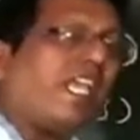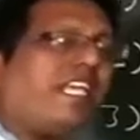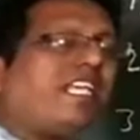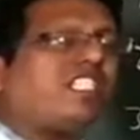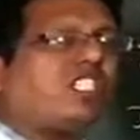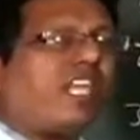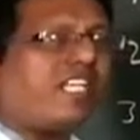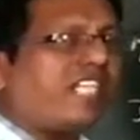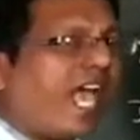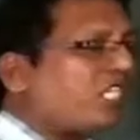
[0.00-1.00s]
Each
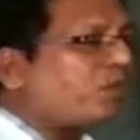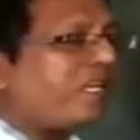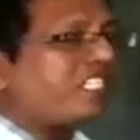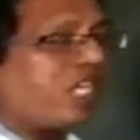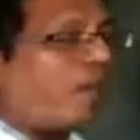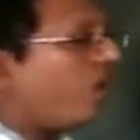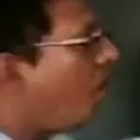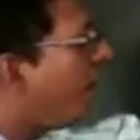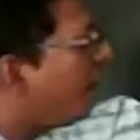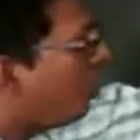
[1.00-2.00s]
tense has been
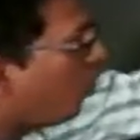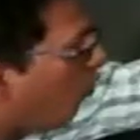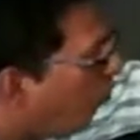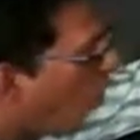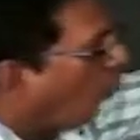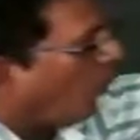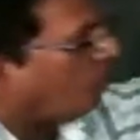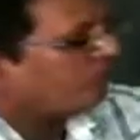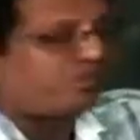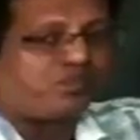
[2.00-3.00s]
subdivided into four.
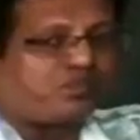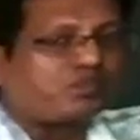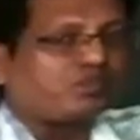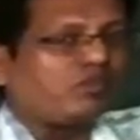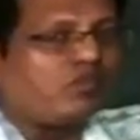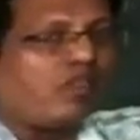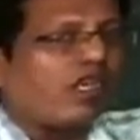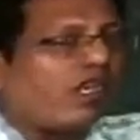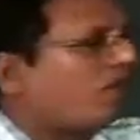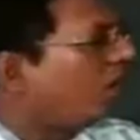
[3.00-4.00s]

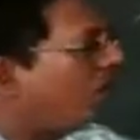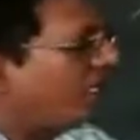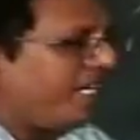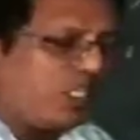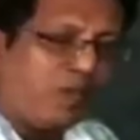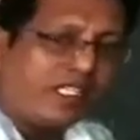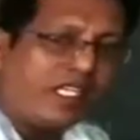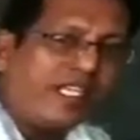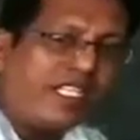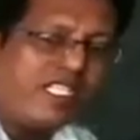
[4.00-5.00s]
Whether it is
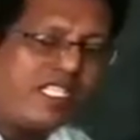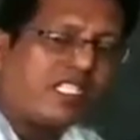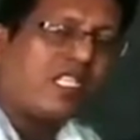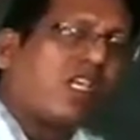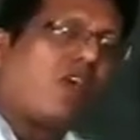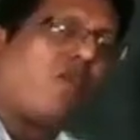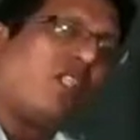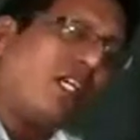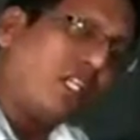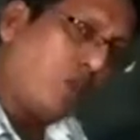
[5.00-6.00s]
present tense,
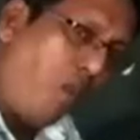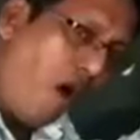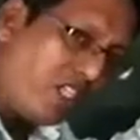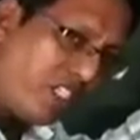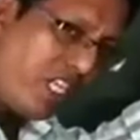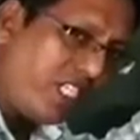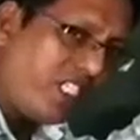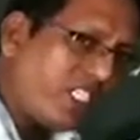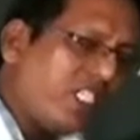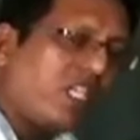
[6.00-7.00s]
whether it is past
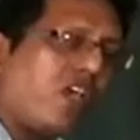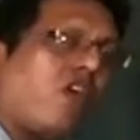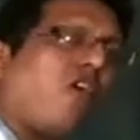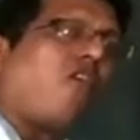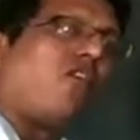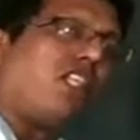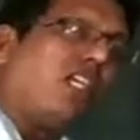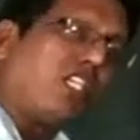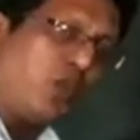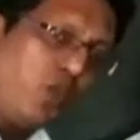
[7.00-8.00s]
tense, whether
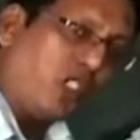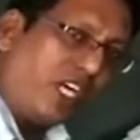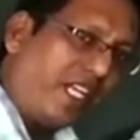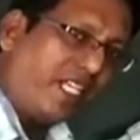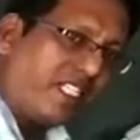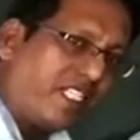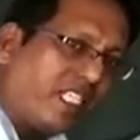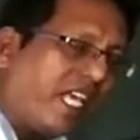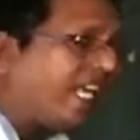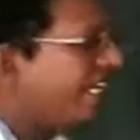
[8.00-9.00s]
it is future tense.
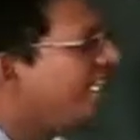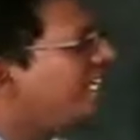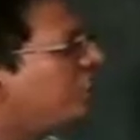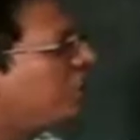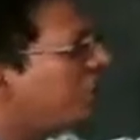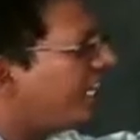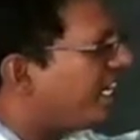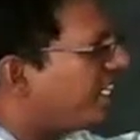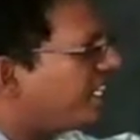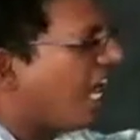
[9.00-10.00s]
Each
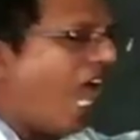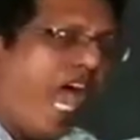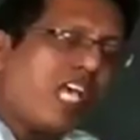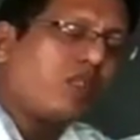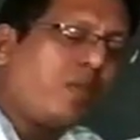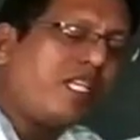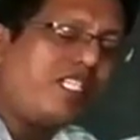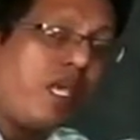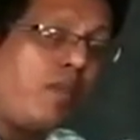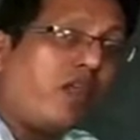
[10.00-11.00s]
tense has been
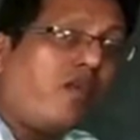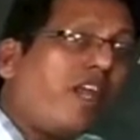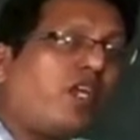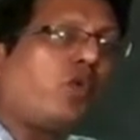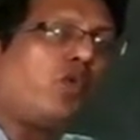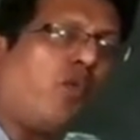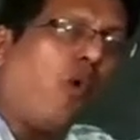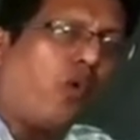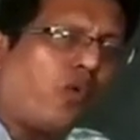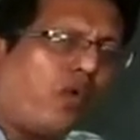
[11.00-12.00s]
subdivided into
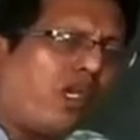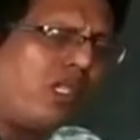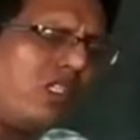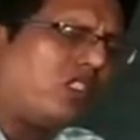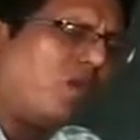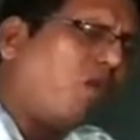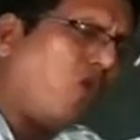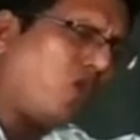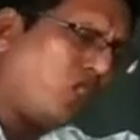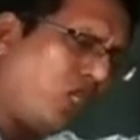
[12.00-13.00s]
four. It's the
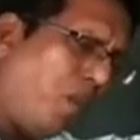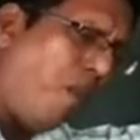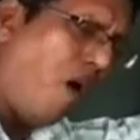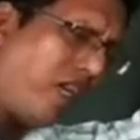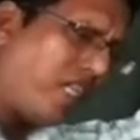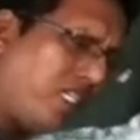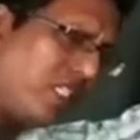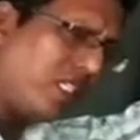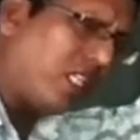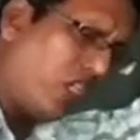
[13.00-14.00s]
most
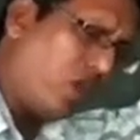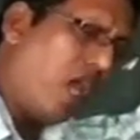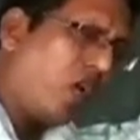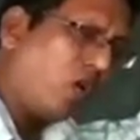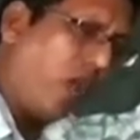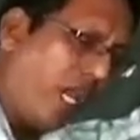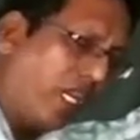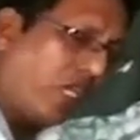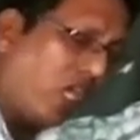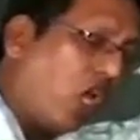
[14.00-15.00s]
important that you have to
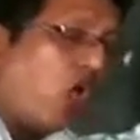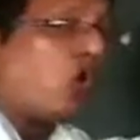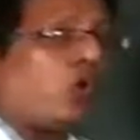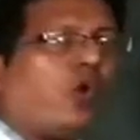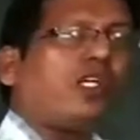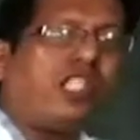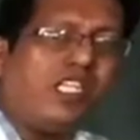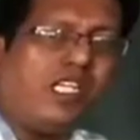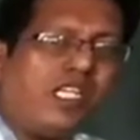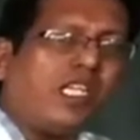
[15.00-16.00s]
learn. Don't
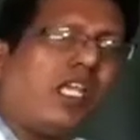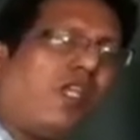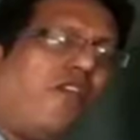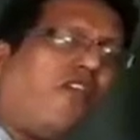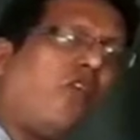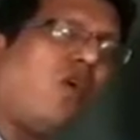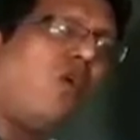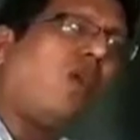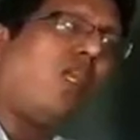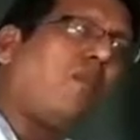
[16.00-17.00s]
think if you
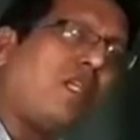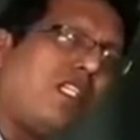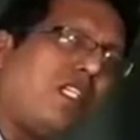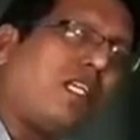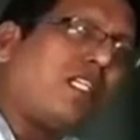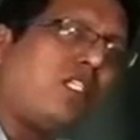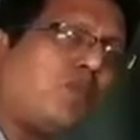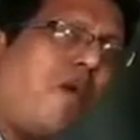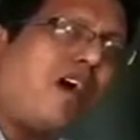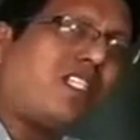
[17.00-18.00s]
know only present
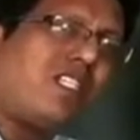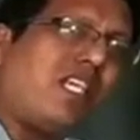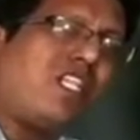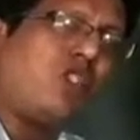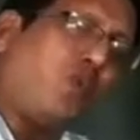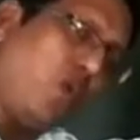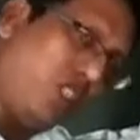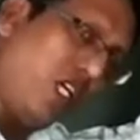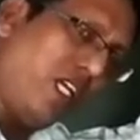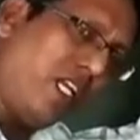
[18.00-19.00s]
tense, past tense,
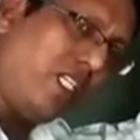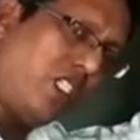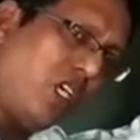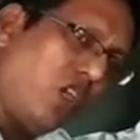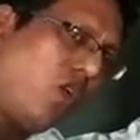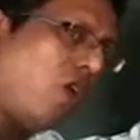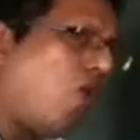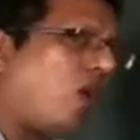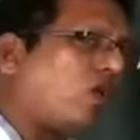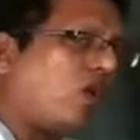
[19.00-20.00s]
future tense, you are
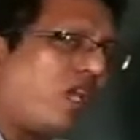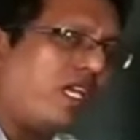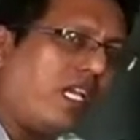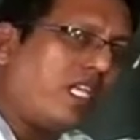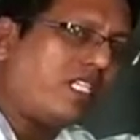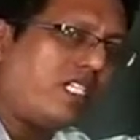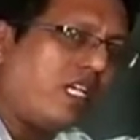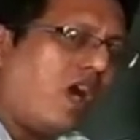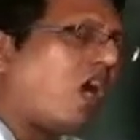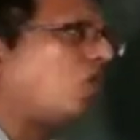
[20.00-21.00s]
going to learn English
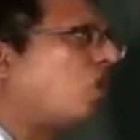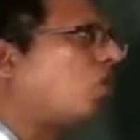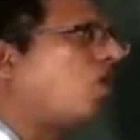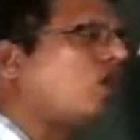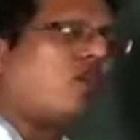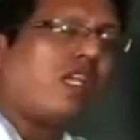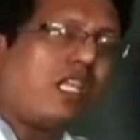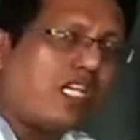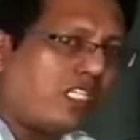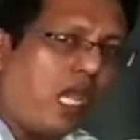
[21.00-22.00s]
or you are going to learn
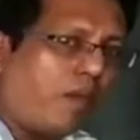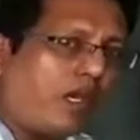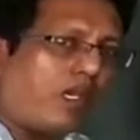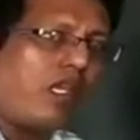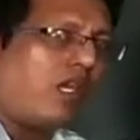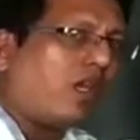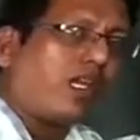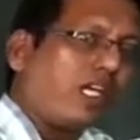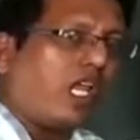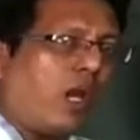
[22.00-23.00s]
English grammar.
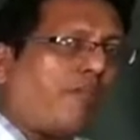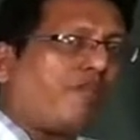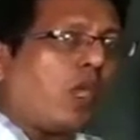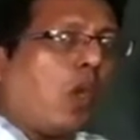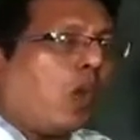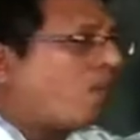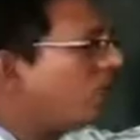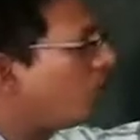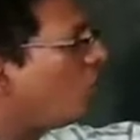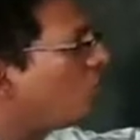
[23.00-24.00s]
Not at all.
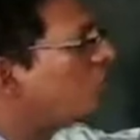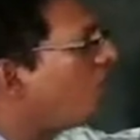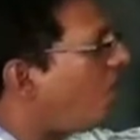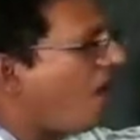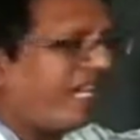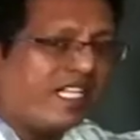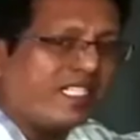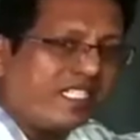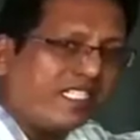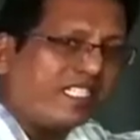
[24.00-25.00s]
But most
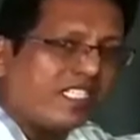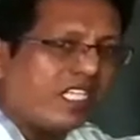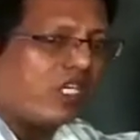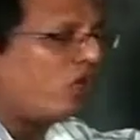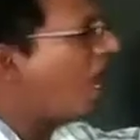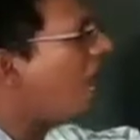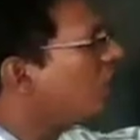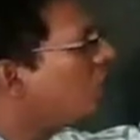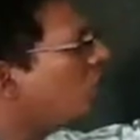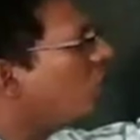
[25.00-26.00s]
important is you
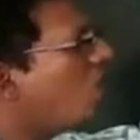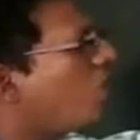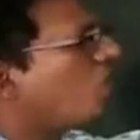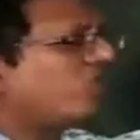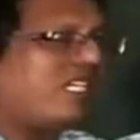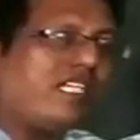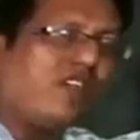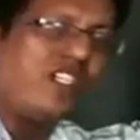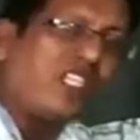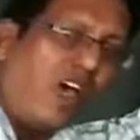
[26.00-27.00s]
have to know about the
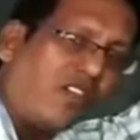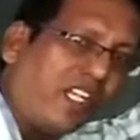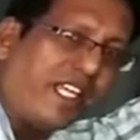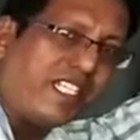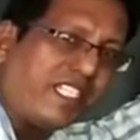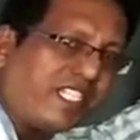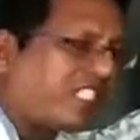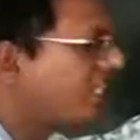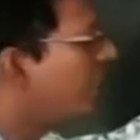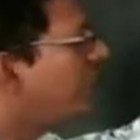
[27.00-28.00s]
division of the
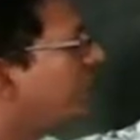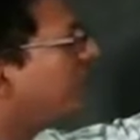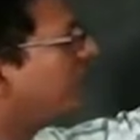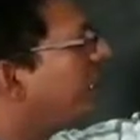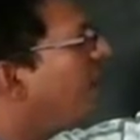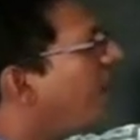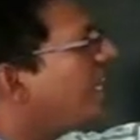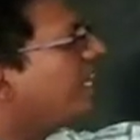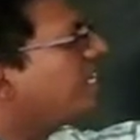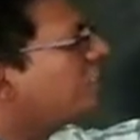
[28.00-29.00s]
tenses. They
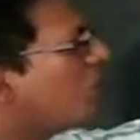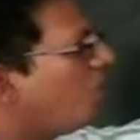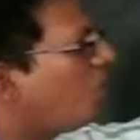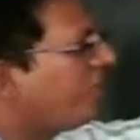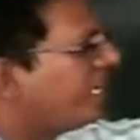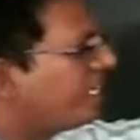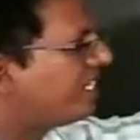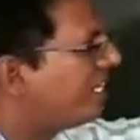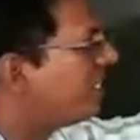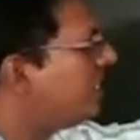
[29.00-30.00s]
are simple
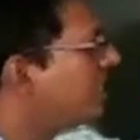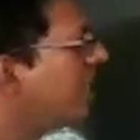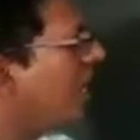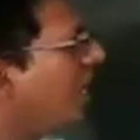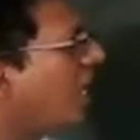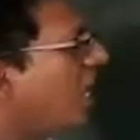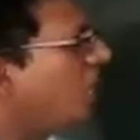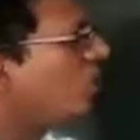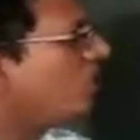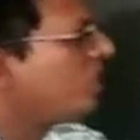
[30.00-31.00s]
tenses,
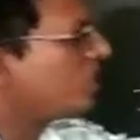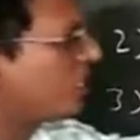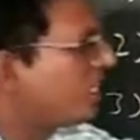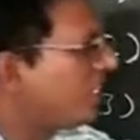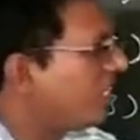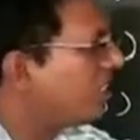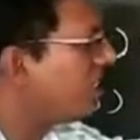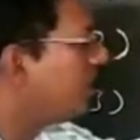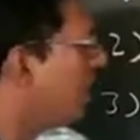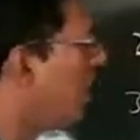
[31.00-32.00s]
continuous
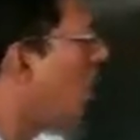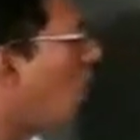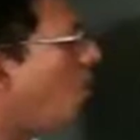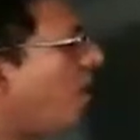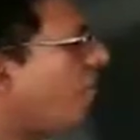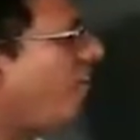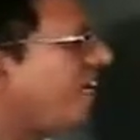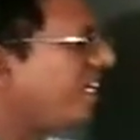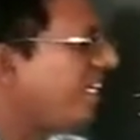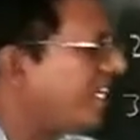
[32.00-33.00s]
tenses,
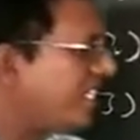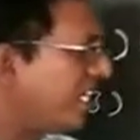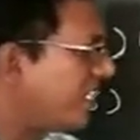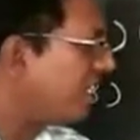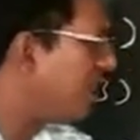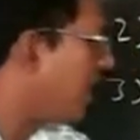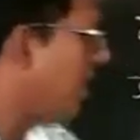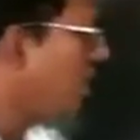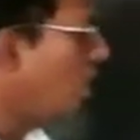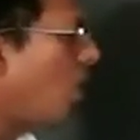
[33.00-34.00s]
perfect tenses,
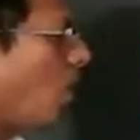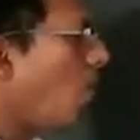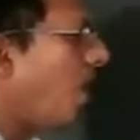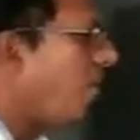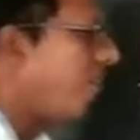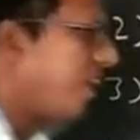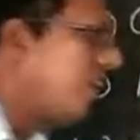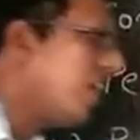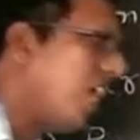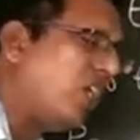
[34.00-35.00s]

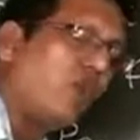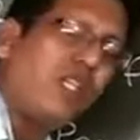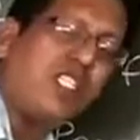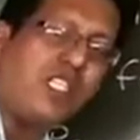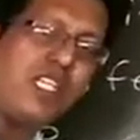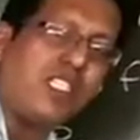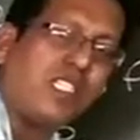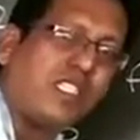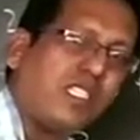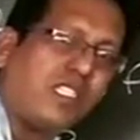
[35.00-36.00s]
perfect continuous
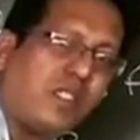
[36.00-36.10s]
tenses.